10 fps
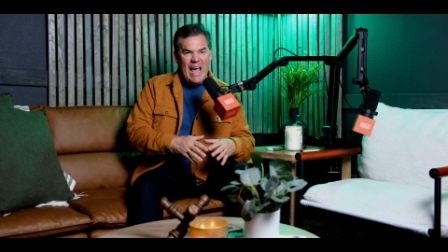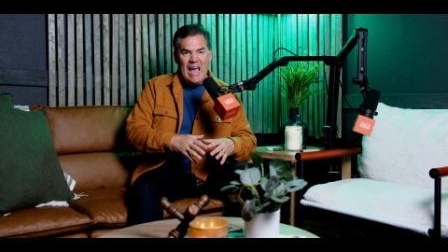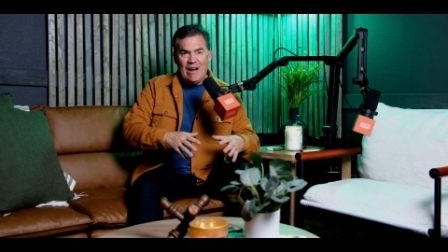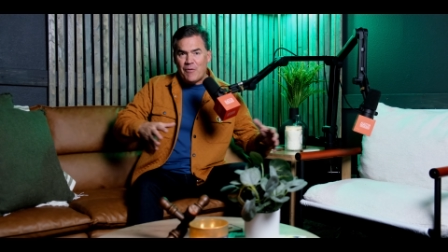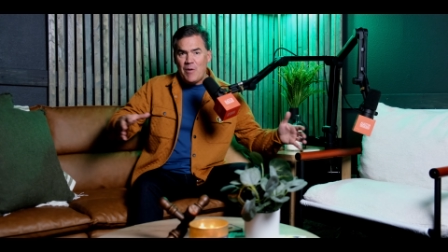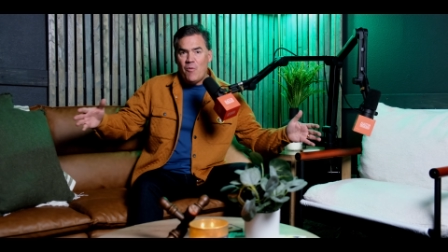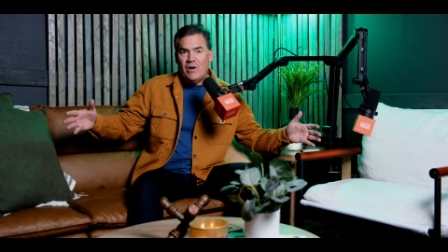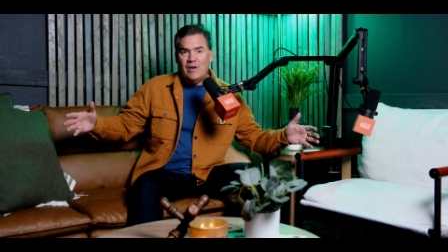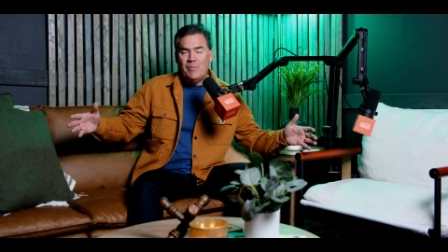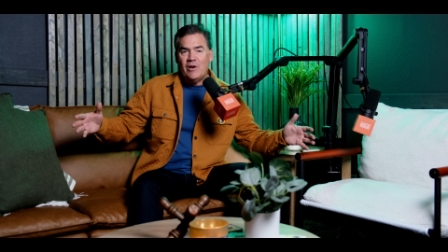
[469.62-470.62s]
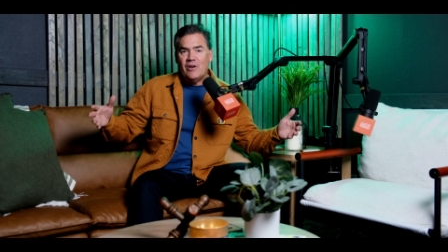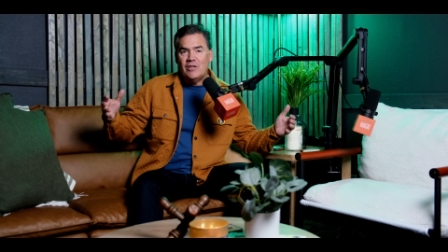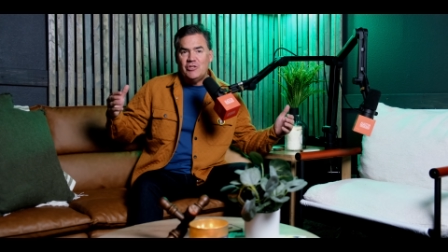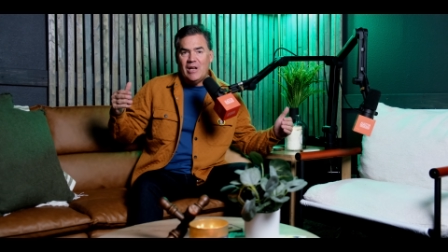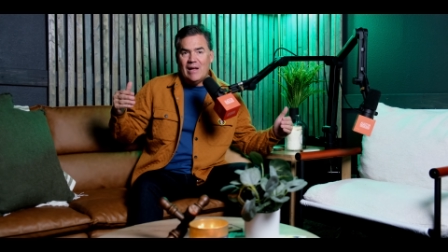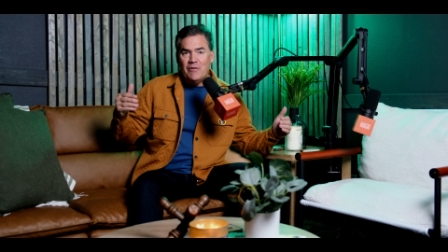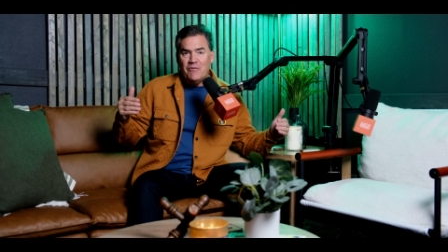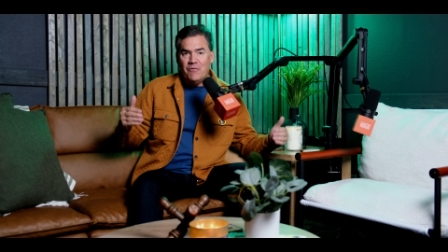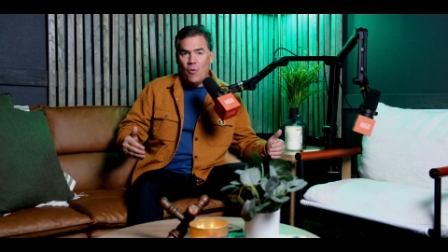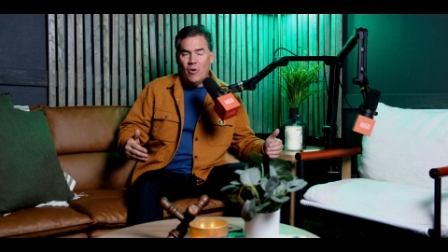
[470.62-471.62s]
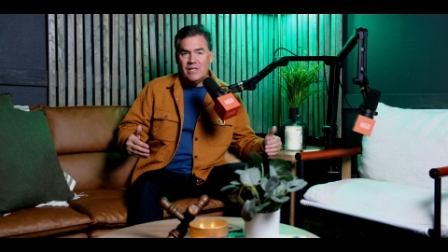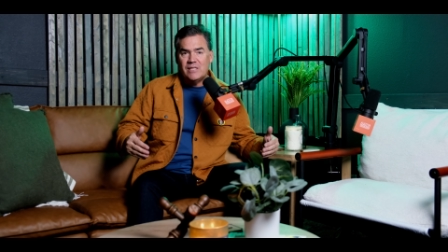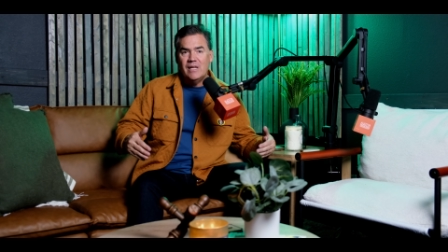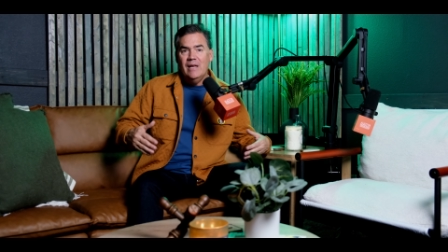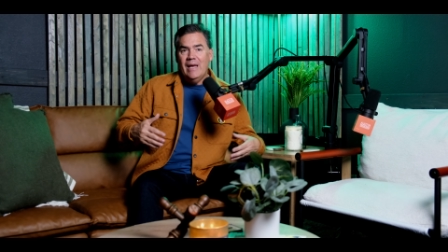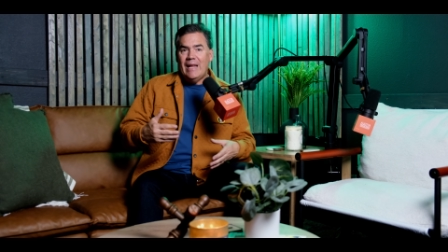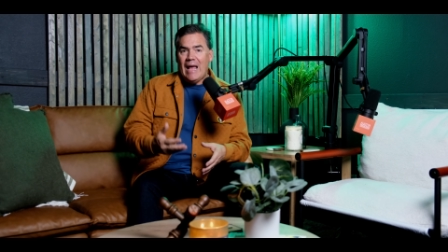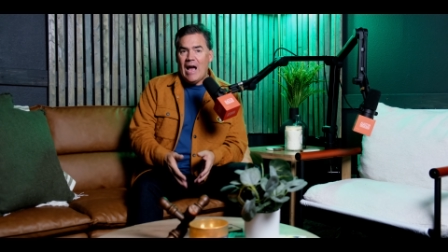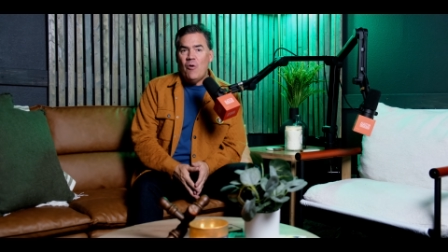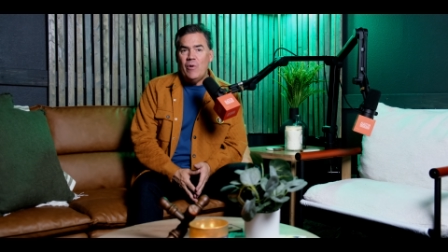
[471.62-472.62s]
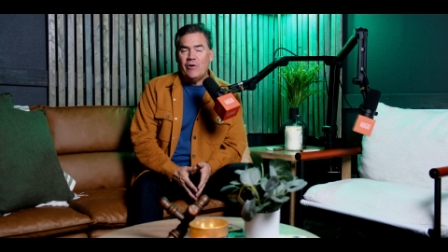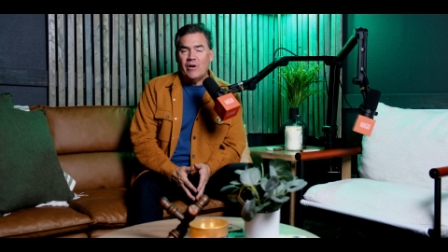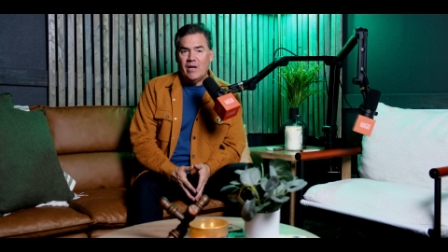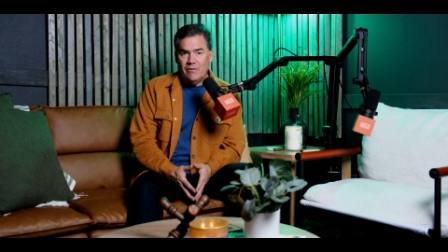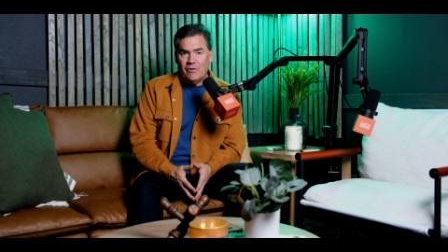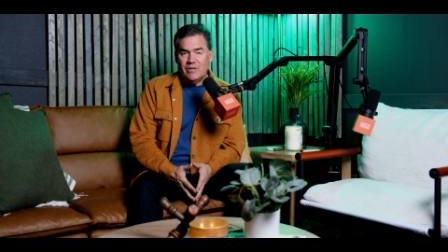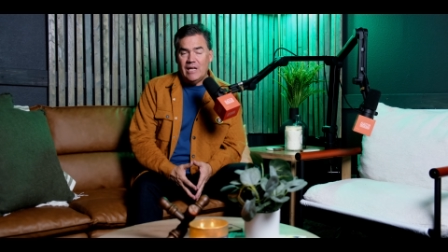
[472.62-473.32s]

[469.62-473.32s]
Everyone in America should have a voice in how we are governed.